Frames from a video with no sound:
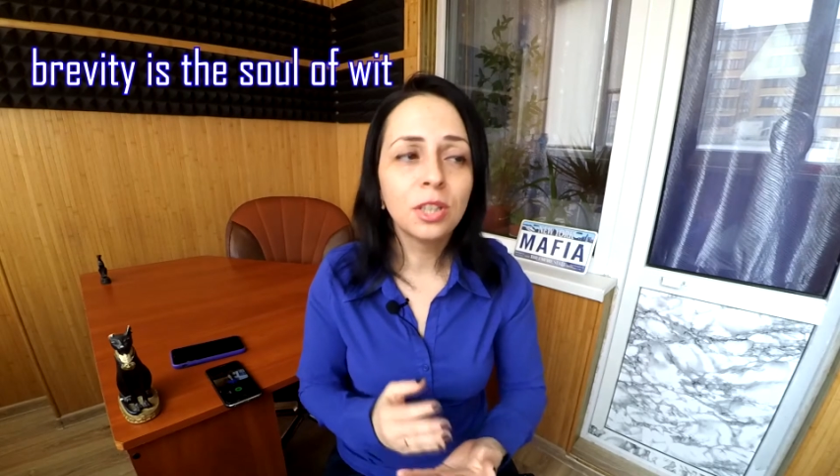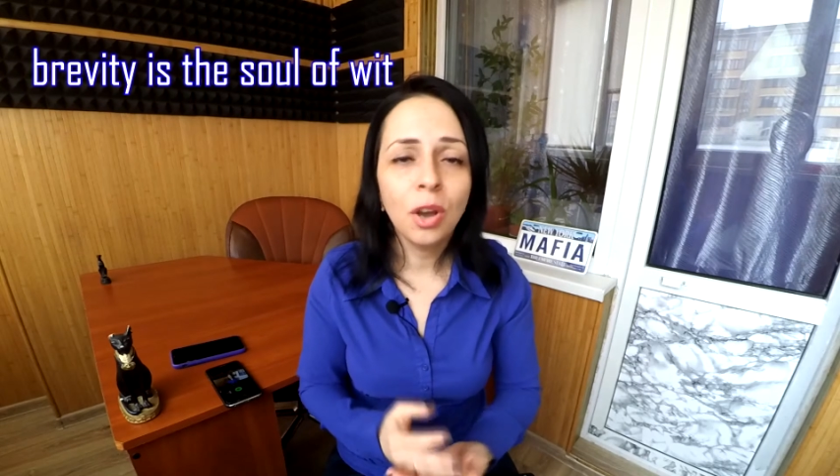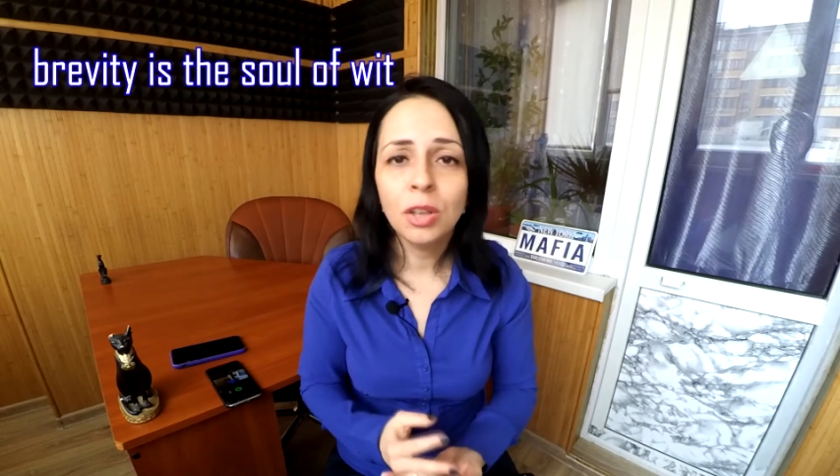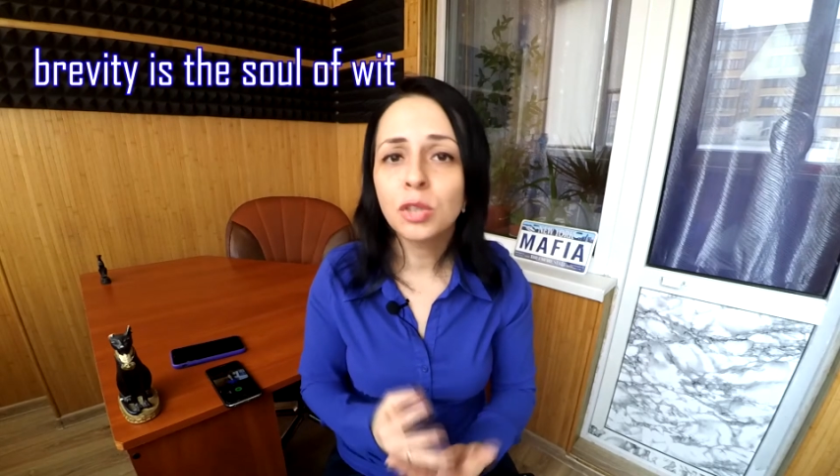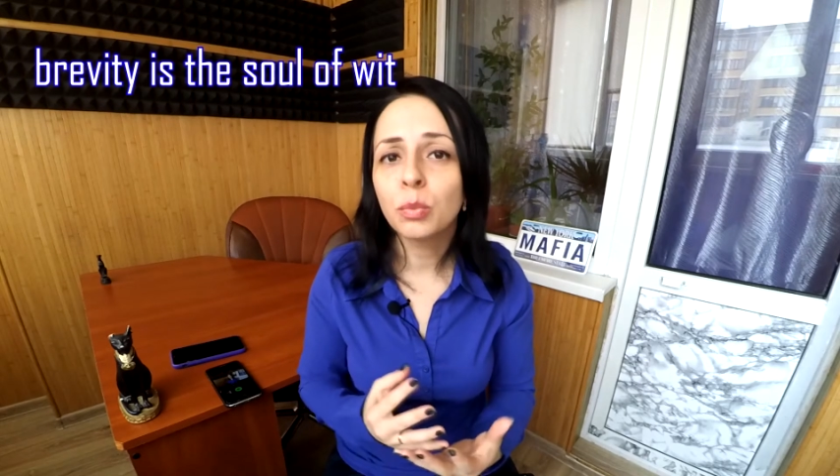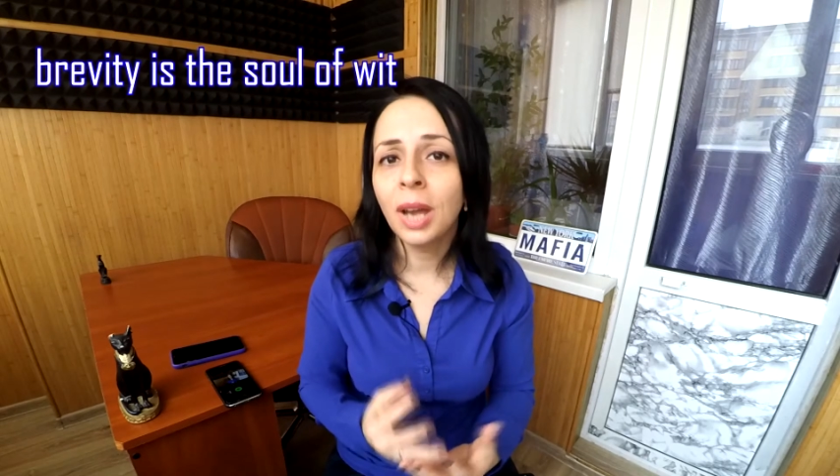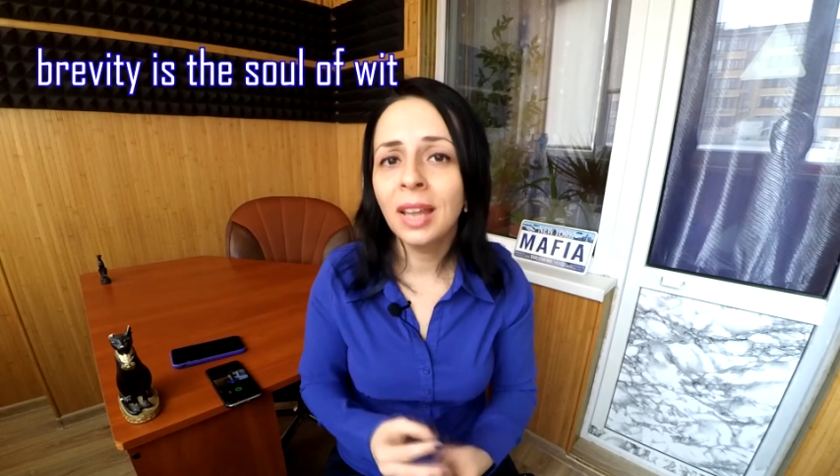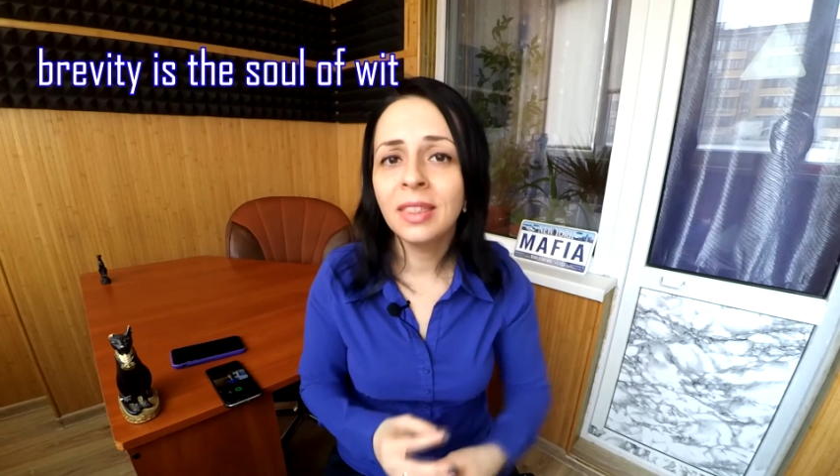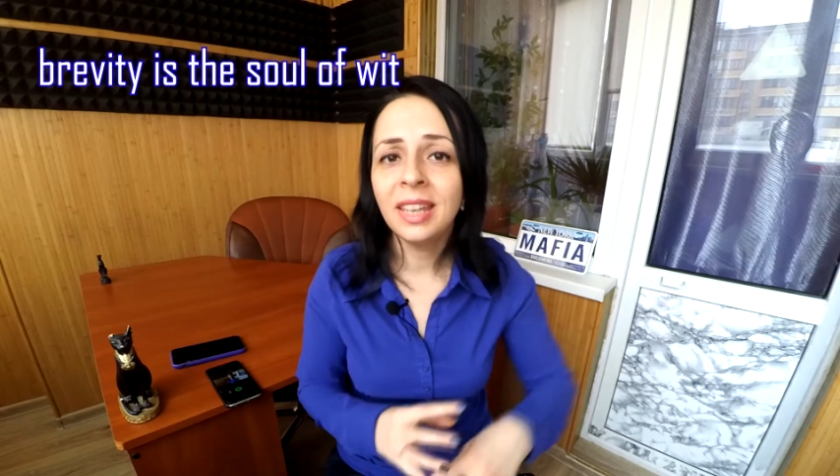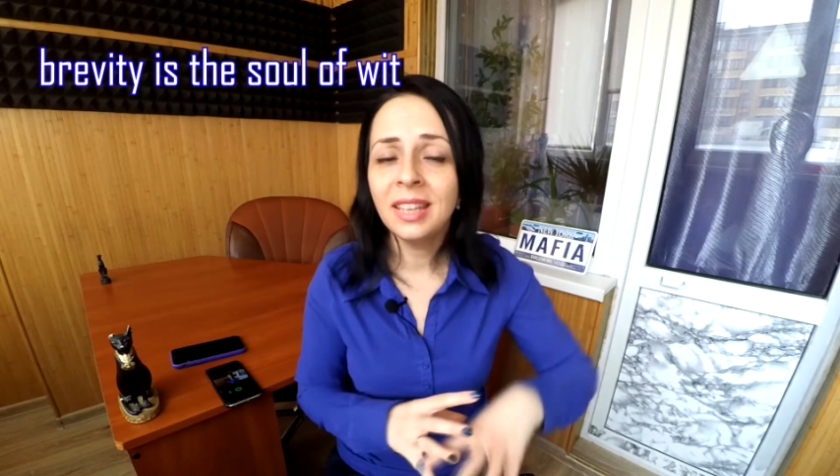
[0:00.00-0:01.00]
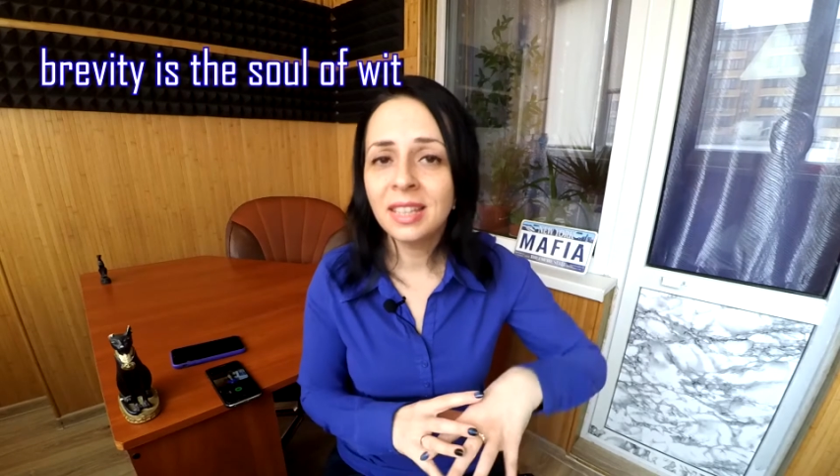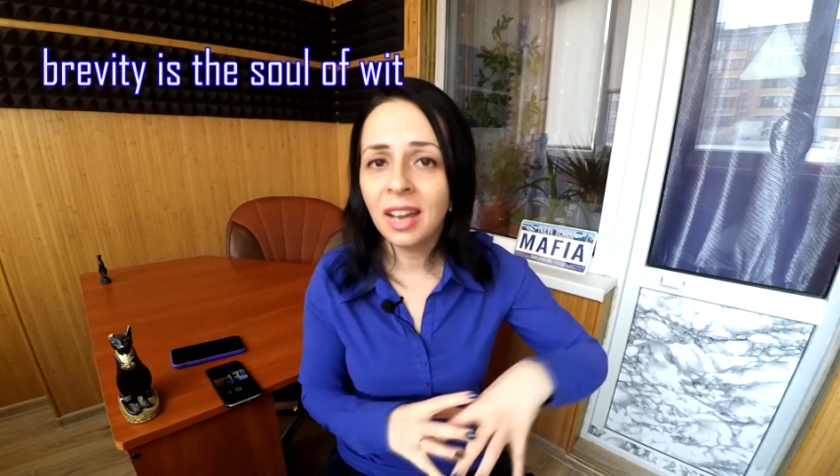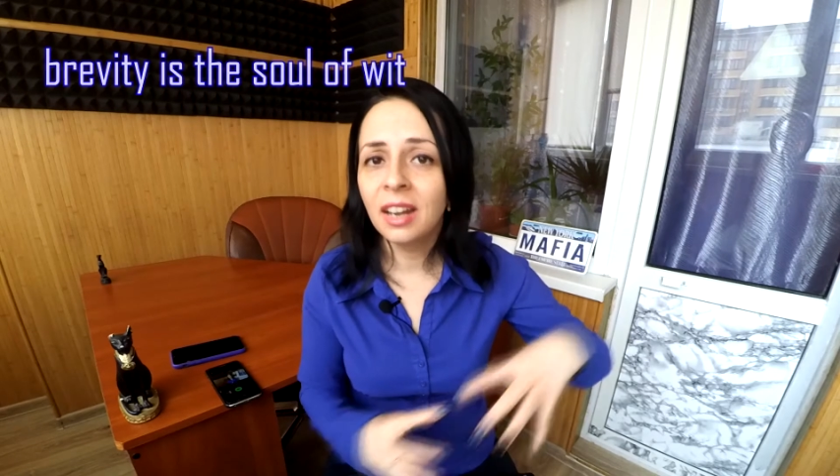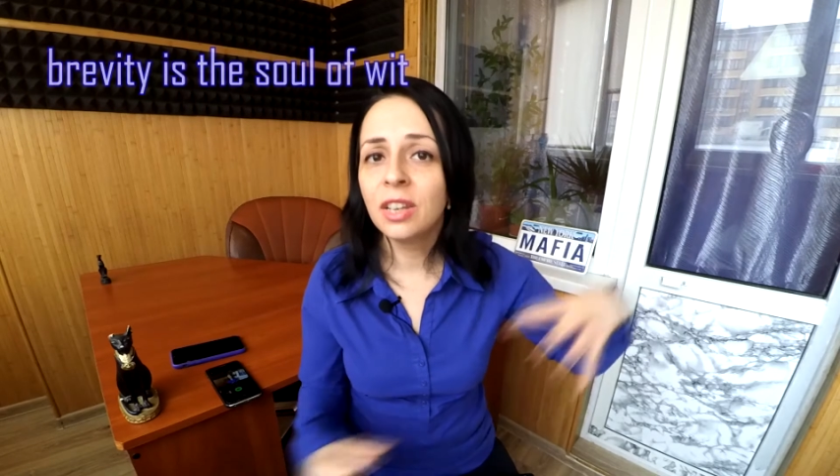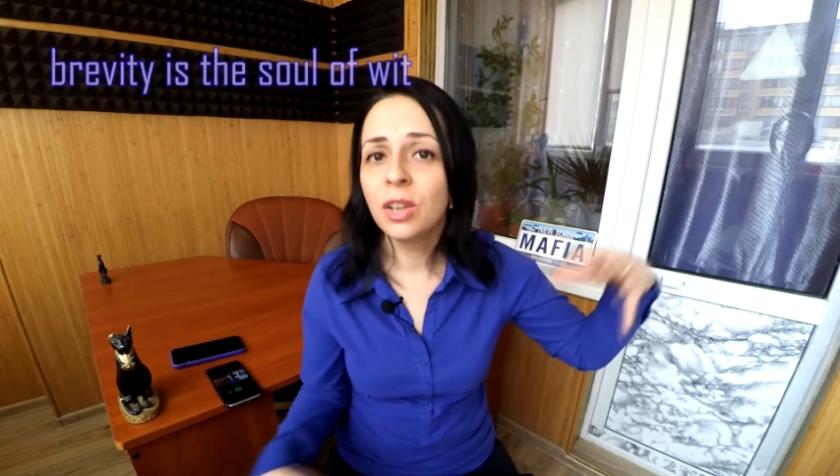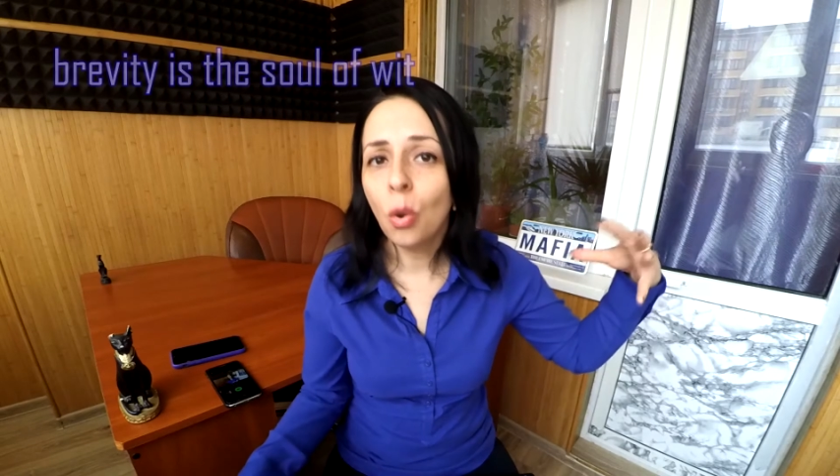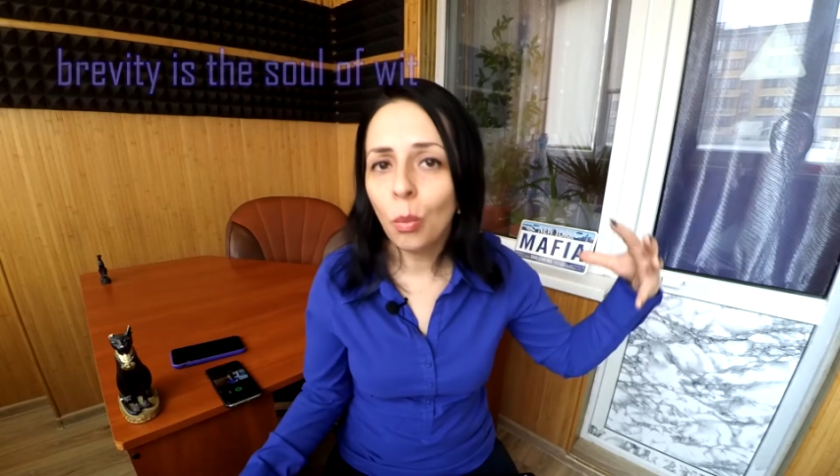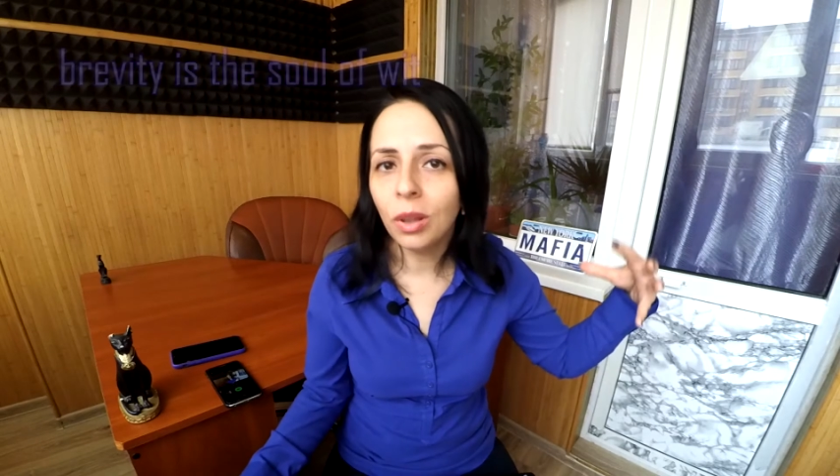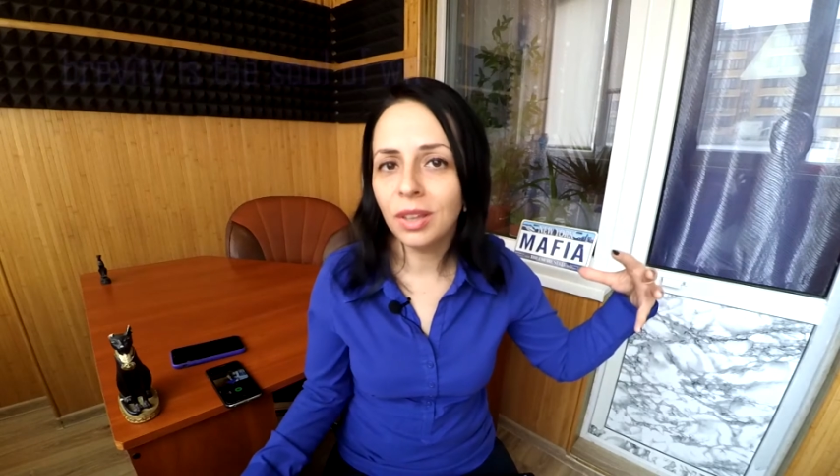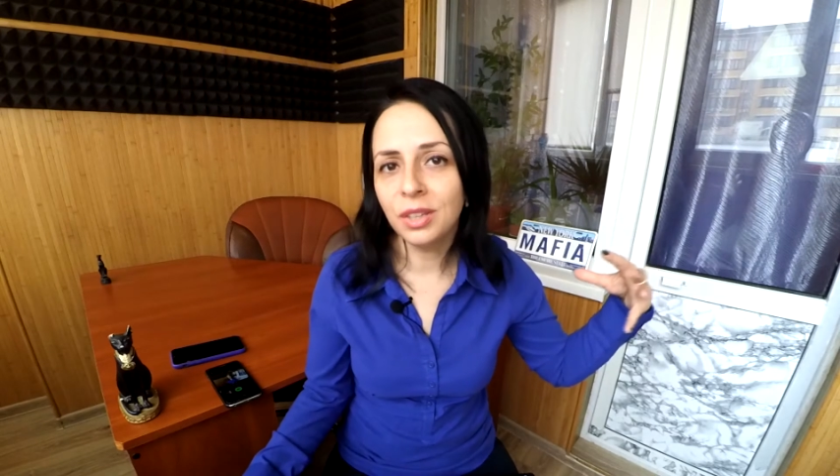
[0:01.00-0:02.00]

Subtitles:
Don't write the entire novel